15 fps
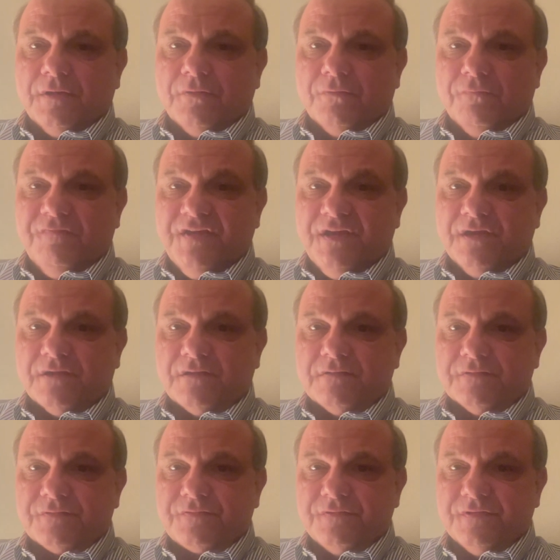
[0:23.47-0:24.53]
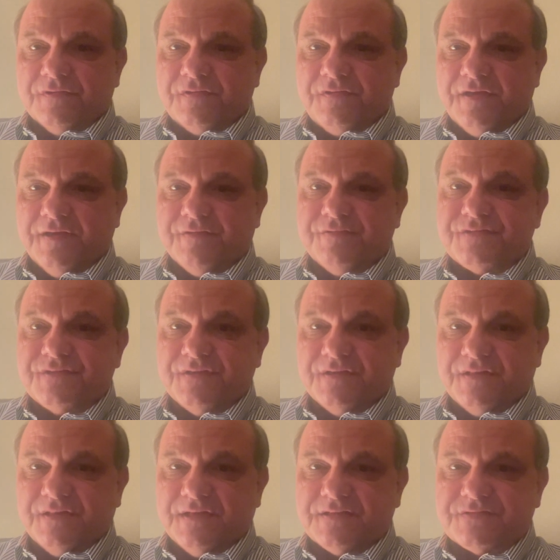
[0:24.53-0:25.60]
vehicles and tanks
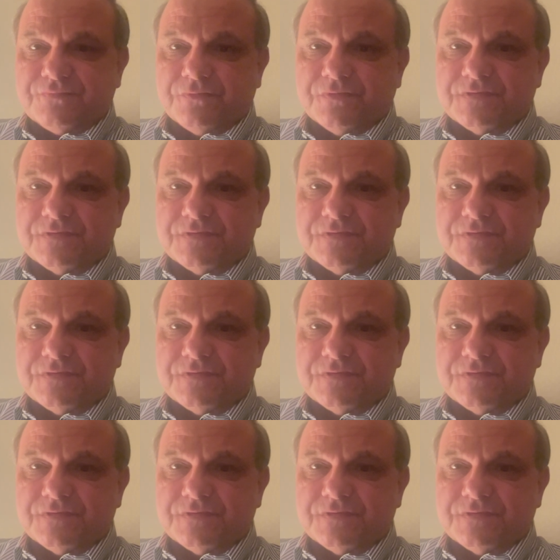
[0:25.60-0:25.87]
and that sort of